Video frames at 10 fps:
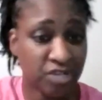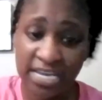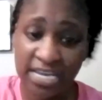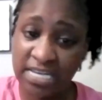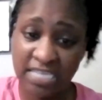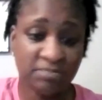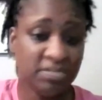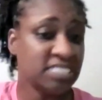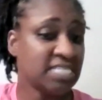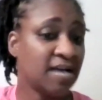You can hit
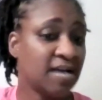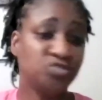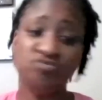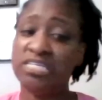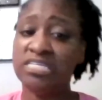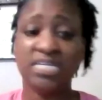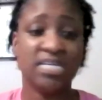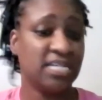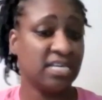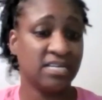it as many times you
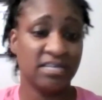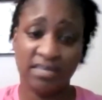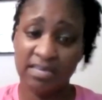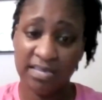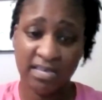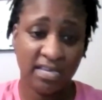need to hit it